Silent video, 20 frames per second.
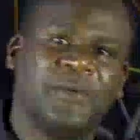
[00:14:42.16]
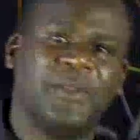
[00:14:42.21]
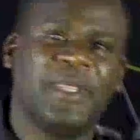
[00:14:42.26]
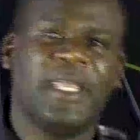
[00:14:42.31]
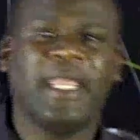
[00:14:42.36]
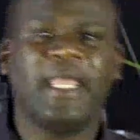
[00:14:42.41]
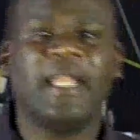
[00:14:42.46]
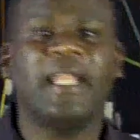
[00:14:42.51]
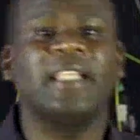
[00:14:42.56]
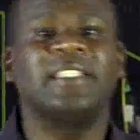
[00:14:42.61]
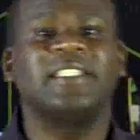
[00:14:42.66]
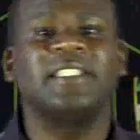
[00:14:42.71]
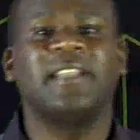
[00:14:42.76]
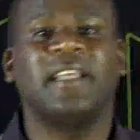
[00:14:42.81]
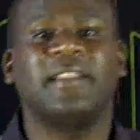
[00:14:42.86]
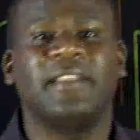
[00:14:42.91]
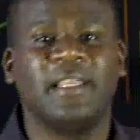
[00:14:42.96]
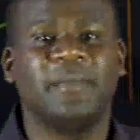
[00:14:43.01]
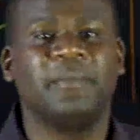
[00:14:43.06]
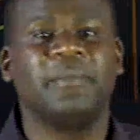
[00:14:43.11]
you the energy
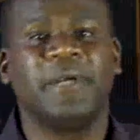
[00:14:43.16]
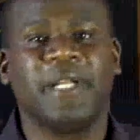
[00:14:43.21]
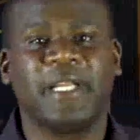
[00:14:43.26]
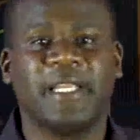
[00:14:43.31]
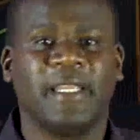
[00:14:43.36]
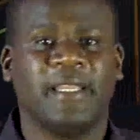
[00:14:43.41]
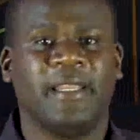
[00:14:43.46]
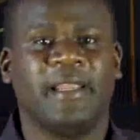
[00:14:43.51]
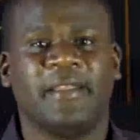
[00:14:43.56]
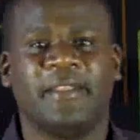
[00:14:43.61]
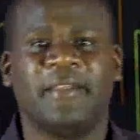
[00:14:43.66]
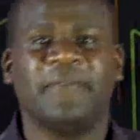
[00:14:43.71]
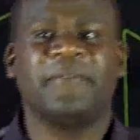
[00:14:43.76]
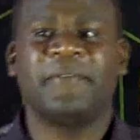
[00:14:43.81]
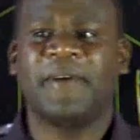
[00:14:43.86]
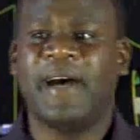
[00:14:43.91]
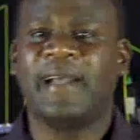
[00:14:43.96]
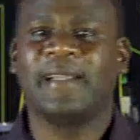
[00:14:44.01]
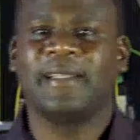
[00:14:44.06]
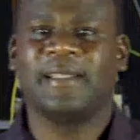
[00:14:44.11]
that they bring here, the
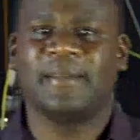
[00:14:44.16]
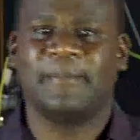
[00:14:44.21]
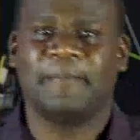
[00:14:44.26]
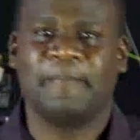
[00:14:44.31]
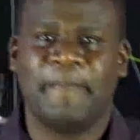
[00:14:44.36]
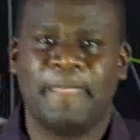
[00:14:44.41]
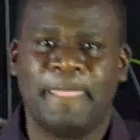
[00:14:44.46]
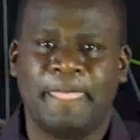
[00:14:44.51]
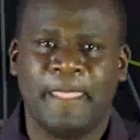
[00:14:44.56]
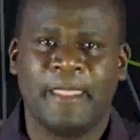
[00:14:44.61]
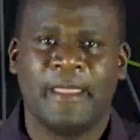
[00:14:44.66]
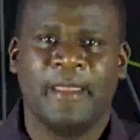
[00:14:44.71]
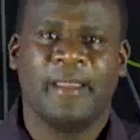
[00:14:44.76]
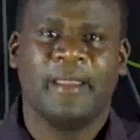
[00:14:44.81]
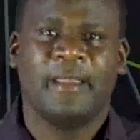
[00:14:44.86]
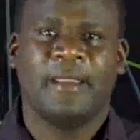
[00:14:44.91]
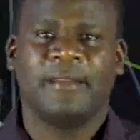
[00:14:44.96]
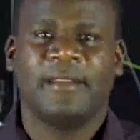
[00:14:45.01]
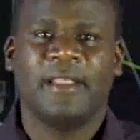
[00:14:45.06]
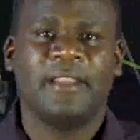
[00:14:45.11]
fun
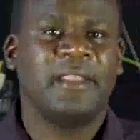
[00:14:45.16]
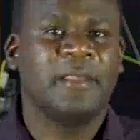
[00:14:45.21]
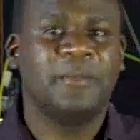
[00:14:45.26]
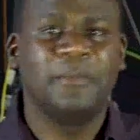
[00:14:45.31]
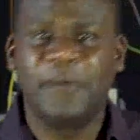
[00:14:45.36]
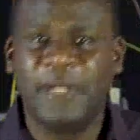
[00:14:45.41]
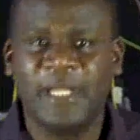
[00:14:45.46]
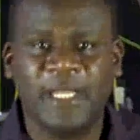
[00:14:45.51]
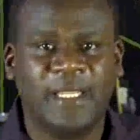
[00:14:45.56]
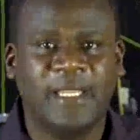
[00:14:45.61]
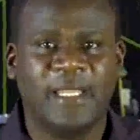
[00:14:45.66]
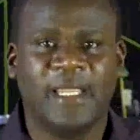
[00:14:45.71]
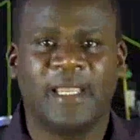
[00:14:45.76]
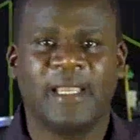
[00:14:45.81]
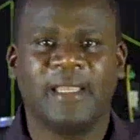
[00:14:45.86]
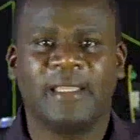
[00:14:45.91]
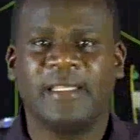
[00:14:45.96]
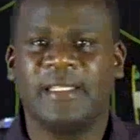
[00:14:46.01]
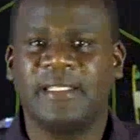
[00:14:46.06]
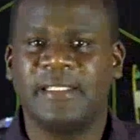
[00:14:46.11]
that they bring
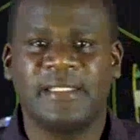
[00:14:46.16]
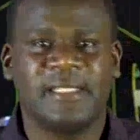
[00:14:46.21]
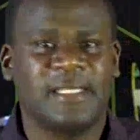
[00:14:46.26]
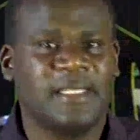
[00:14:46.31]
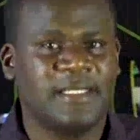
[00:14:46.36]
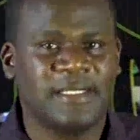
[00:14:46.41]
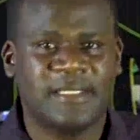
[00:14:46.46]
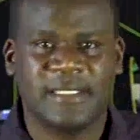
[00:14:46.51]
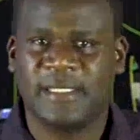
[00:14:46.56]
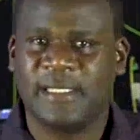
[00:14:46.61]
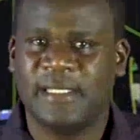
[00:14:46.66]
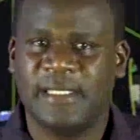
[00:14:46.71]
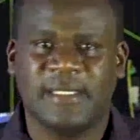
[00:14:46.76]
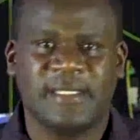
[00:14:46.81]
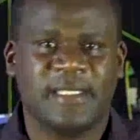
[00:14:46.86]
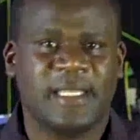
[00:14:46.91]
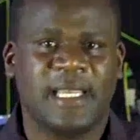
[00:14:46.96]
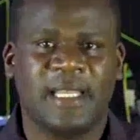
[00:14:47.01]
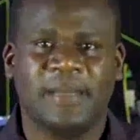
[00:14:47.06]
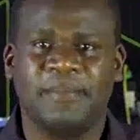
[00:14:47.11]
here,
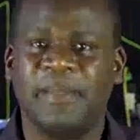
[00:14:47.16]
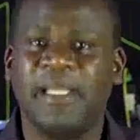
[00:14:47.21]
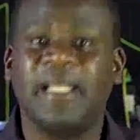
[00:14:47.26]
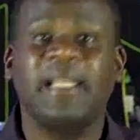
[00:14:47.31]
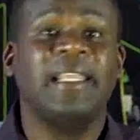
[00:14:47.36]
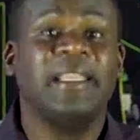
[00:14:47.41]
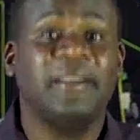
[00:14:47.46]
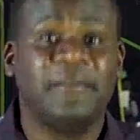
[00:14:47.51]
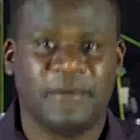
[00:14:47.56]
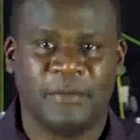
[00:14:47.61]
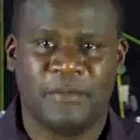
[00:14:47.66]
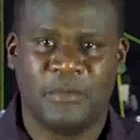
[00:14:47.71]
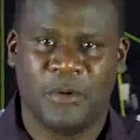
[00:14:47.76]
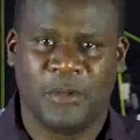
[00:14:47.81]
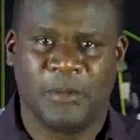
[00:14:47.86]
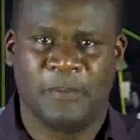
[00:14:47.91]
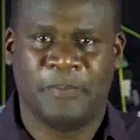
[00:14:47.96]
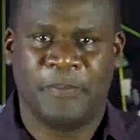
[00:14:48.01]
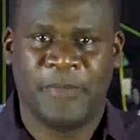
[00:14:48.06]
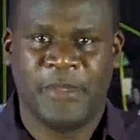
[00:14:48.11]
it's
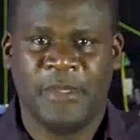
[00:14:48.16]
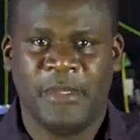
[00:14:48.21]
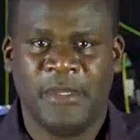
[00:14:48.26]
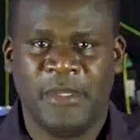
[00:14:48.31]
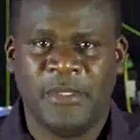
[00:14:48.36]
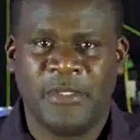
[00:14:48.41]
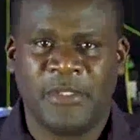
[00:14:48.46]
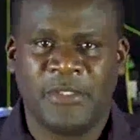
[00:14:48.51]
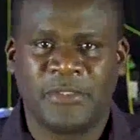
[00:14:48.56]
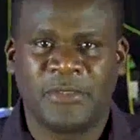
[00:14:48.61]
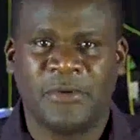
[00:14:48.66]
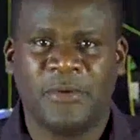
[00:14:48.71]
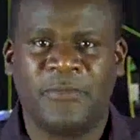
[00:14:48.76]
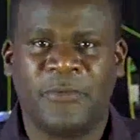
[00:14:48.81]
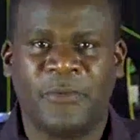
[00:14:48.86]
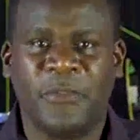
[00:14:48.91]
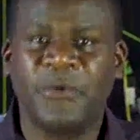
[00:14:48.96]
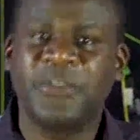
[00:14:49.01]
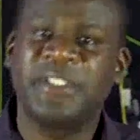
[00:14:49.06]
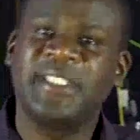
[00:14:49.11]
unbelievable. So
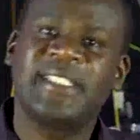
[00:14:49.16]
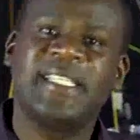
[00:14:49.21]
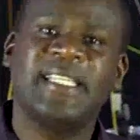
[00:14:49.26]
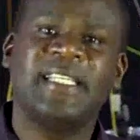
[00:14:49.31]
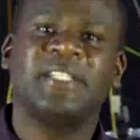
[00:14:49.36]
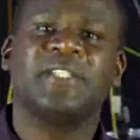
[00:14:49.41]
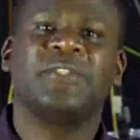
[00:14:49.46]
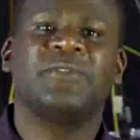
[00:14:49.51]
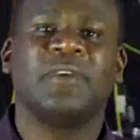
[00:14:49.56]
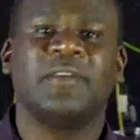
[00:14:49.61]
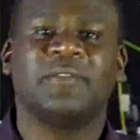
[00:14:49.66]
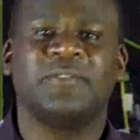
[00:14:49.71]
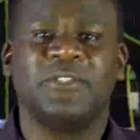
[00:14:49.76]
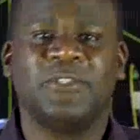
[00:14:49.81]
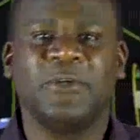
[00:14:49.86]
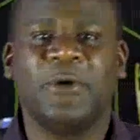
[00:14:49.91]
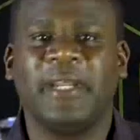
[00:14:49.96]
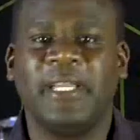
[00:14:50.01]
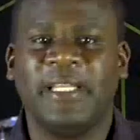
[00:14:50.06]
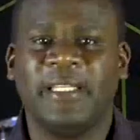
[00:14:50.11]
for those teens who have
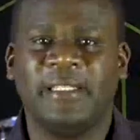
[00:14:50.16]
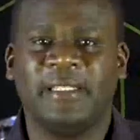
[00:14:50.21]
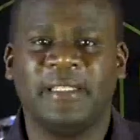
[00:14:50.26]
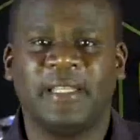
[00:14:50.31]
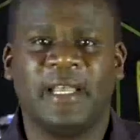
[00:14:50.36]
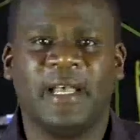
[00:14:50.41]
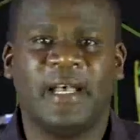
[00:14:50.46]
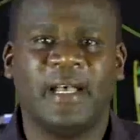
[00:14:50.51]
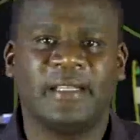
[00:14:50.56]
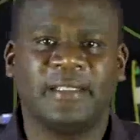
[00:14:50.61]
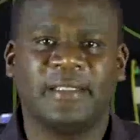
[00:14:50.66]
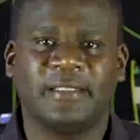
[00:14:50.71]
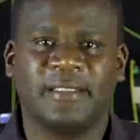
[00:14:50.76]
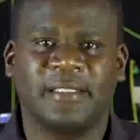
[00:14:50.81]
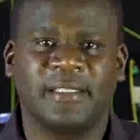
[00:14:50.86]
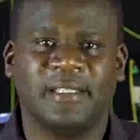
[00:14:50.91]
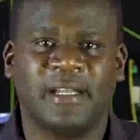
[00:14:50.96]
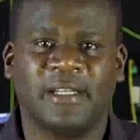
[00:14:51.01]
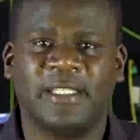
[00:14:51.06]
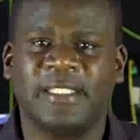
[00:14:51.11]
joined us
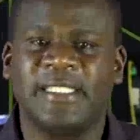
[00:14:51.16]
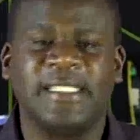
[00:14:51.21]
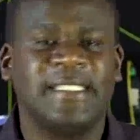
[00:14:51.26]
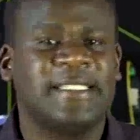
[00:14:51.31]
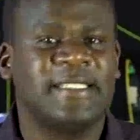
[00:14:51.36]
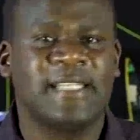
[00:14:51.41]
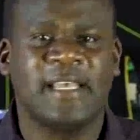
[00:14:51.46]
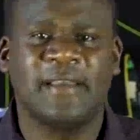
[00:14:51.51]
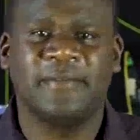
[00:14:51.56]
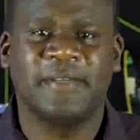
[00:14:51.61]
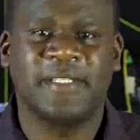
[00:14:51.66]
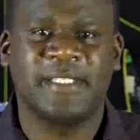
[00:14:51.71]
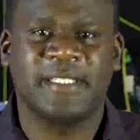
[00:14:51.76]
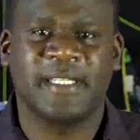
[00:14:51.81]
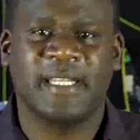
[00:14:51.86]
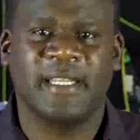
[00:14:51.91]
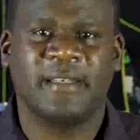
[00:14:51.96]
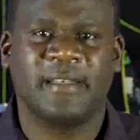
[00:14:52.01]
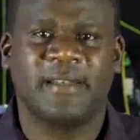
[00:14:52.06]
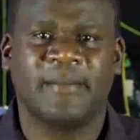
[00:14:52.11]
in our teen service,
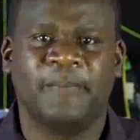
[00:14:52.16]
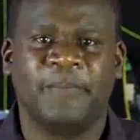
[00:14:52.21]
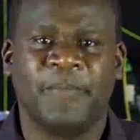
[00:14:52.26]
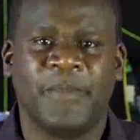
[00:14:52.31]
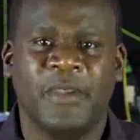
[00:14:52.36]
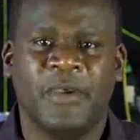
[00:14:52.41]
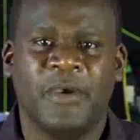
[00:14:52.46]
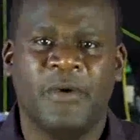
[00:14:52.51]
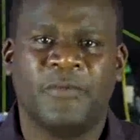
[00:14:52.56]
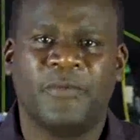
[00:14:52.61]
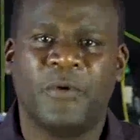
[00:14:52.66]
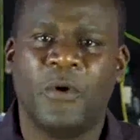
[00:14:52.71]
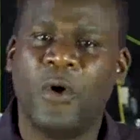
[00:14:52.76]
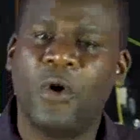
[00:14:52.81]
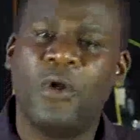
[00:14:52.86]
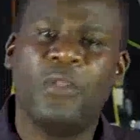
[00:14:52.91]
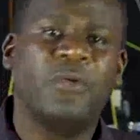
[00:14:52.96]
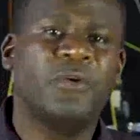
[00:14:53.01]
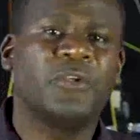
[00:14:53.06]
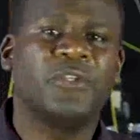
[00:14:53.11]
and for
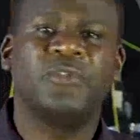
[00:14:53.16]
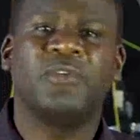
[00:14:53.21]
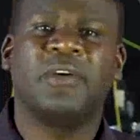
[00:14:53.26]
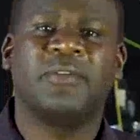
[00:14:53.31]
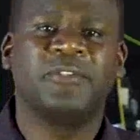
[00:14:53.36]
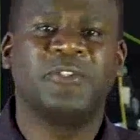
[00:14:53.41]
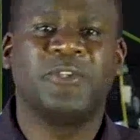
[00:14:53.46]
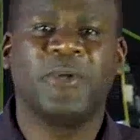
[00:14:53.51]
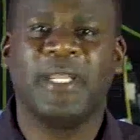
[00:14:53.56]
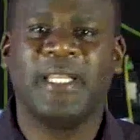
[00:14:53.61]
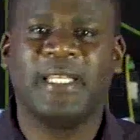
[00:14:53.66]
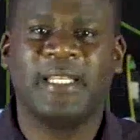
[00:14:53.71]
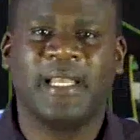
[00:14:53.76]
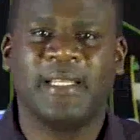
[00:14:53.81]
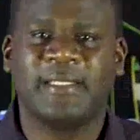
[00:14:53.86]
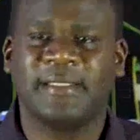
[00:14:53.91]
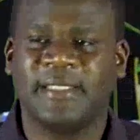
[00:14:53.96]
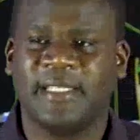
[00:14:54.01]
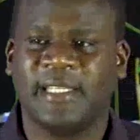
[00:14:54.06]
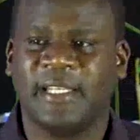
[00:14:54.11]
all those who have joined
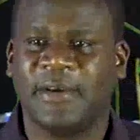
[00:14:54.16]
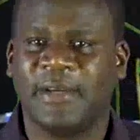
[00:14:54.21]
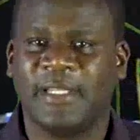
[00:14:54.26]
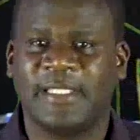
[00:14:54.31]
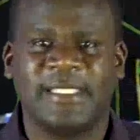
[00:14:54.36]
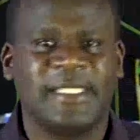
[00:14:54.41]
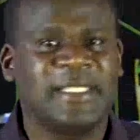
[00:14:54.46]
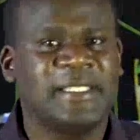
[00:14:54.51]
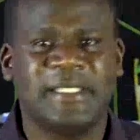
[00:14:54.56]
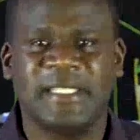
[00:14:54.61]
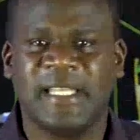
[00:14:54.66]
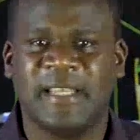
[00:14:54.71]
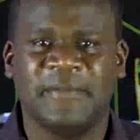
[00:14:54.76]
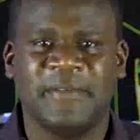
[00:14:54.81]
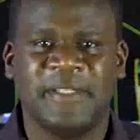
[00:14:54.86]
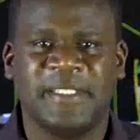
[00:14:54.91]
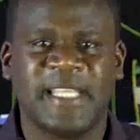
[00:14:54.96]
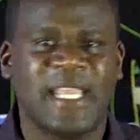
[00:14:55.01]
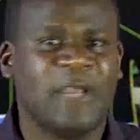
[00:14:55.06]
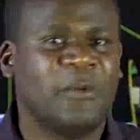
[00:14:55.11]
us in our teen
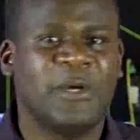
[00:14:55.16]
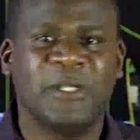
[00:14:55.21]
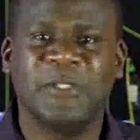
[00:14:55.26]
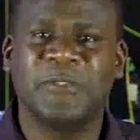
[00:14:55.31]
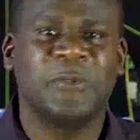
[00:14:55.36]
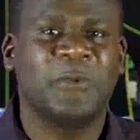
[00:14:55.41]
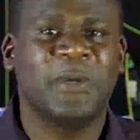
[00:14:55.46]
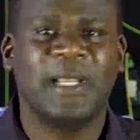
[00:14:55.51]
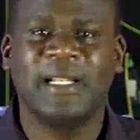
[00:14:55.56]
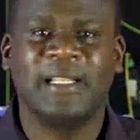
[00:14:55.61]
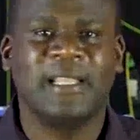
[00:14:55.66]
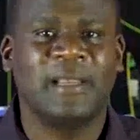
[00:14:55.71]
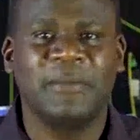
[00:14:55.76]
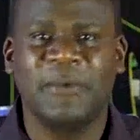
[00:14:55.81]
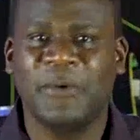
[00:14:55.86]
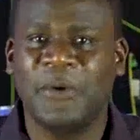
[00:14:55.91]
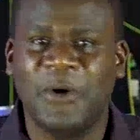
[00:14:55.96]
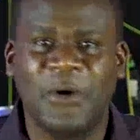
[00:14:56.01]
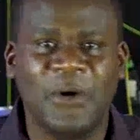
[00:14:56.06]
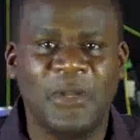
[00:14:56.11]
service, I want to welcome
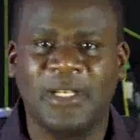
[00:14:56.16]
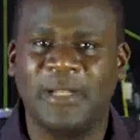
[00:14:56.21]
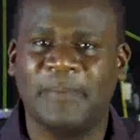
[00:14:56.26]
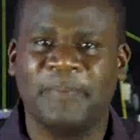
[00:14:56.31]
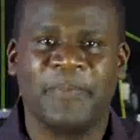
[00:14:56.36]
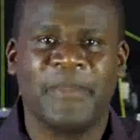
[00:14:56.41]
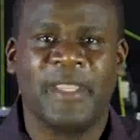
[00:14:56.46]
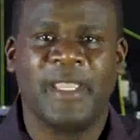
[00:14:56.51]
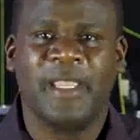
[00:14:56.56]
you all.